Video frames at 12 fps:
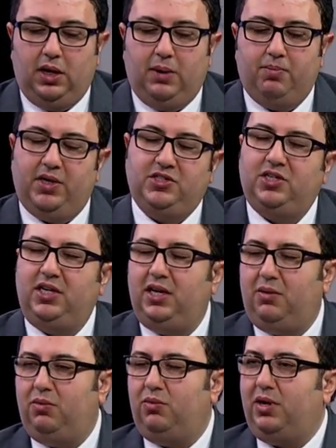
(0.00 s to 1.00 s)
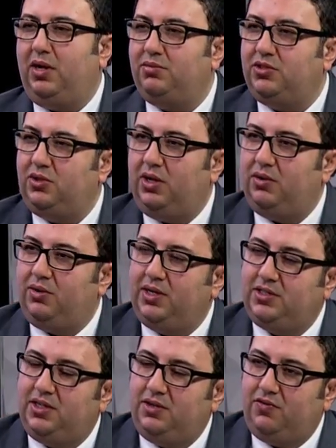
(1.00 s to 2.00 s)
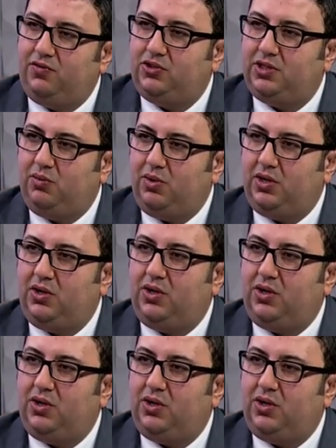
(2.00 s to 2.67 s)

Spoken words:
Angelina, when it comes to anorexia nervosa, what